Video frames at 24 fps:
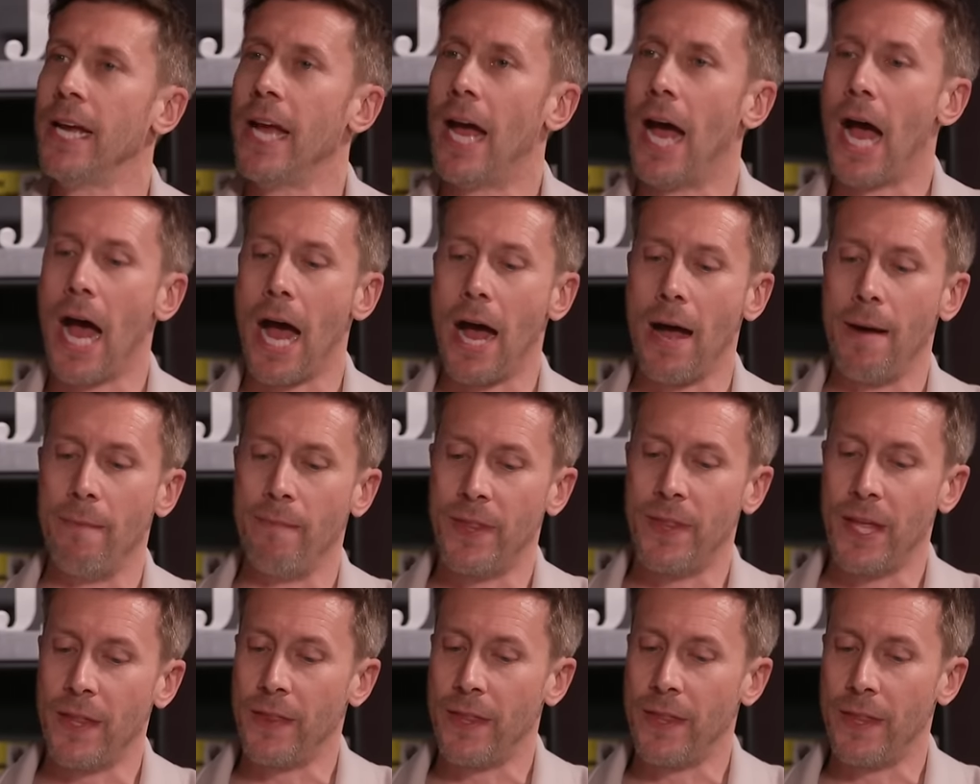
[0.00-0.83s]
Um,
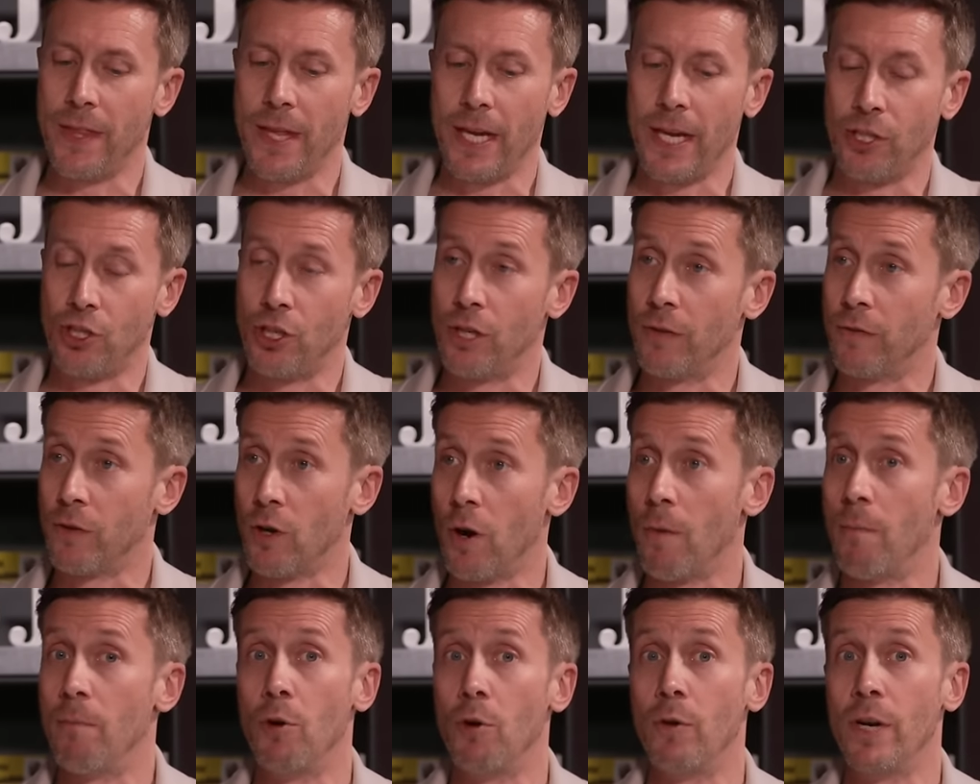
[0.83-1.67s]
that, that they should have
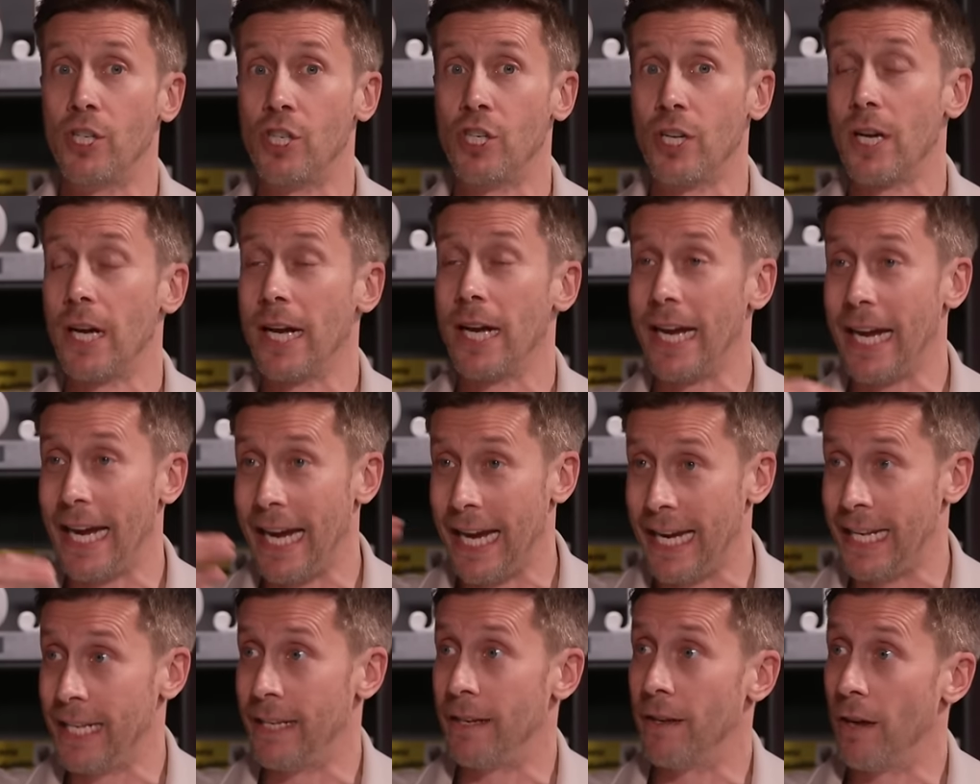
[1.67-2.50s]
got Muric
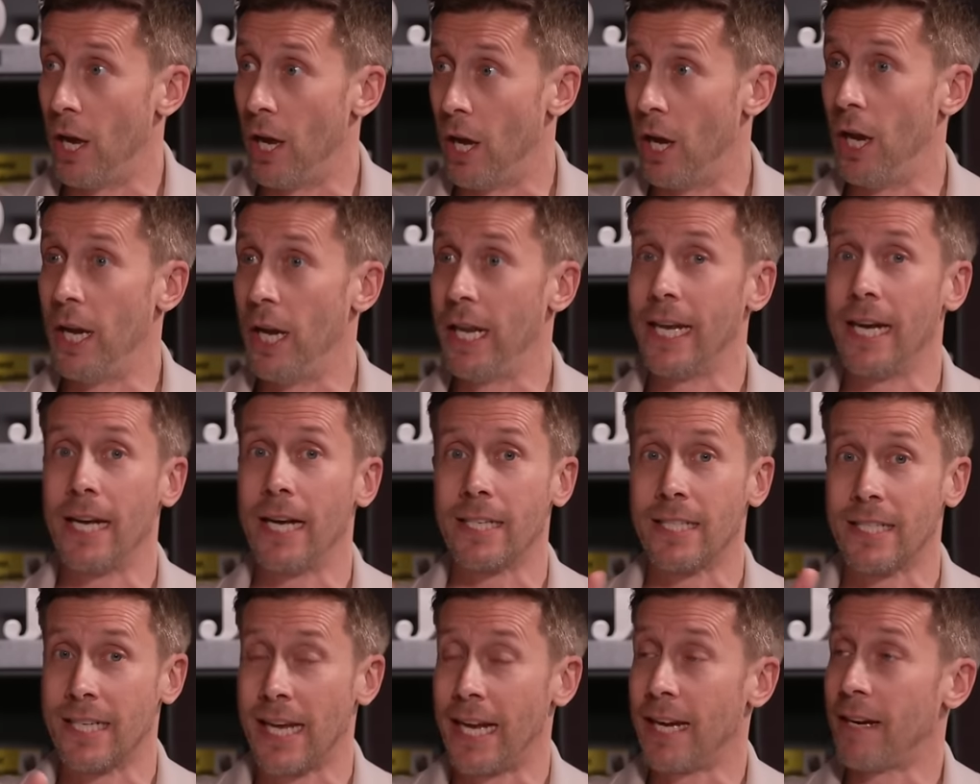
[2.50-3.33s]
in earlier
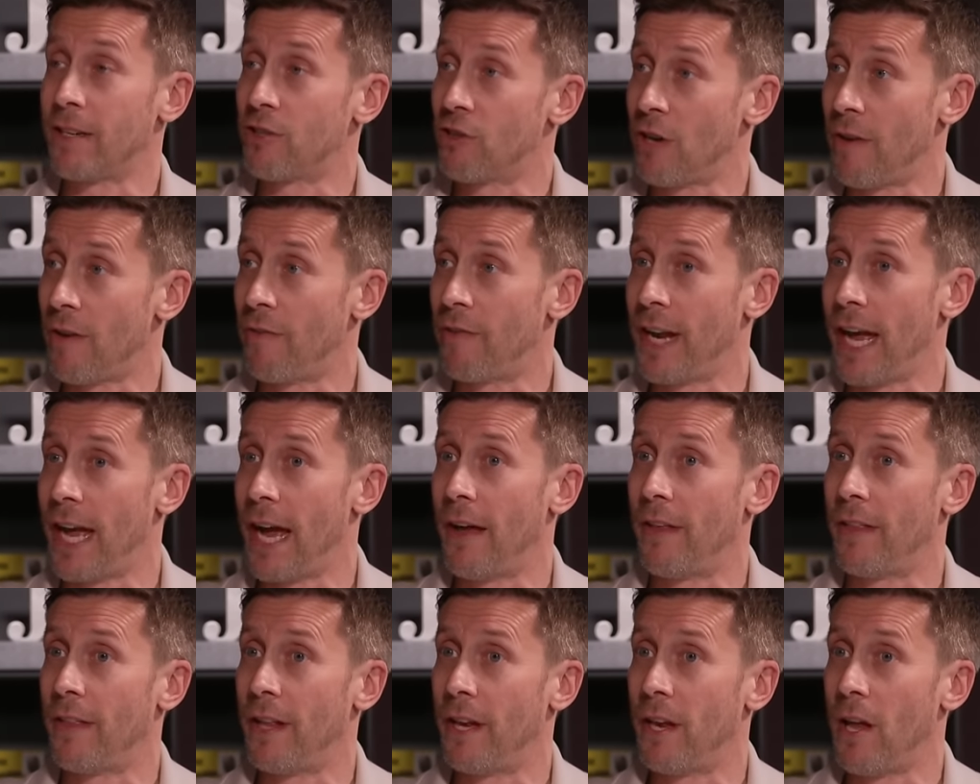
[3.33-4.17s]
to take Trafford
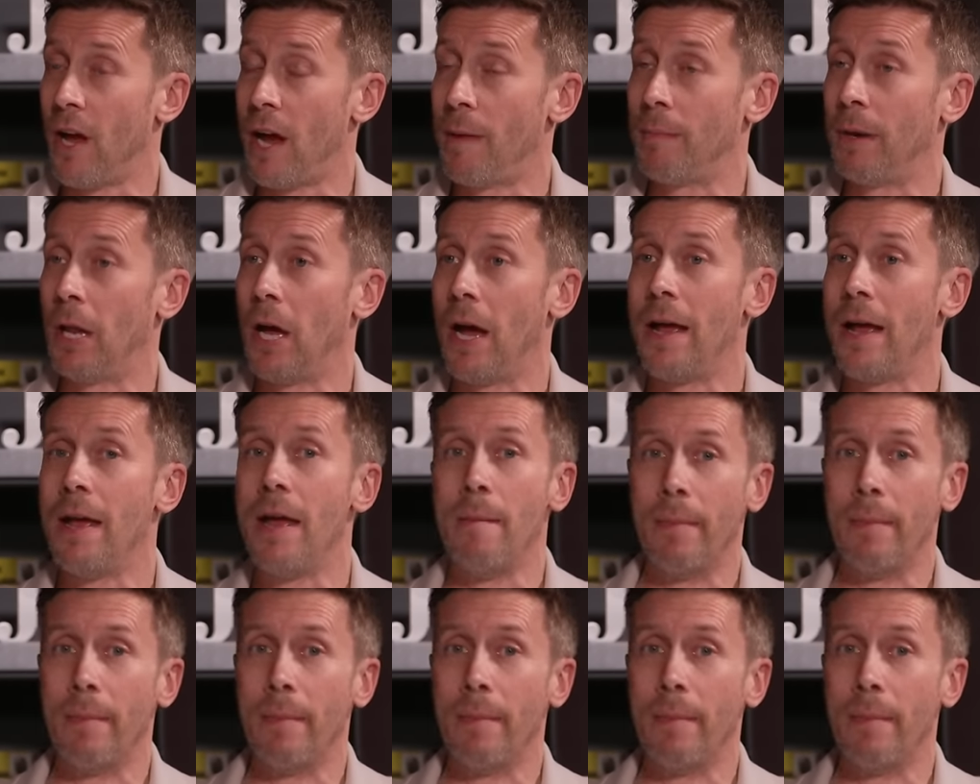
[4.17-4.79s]
out of the limelight.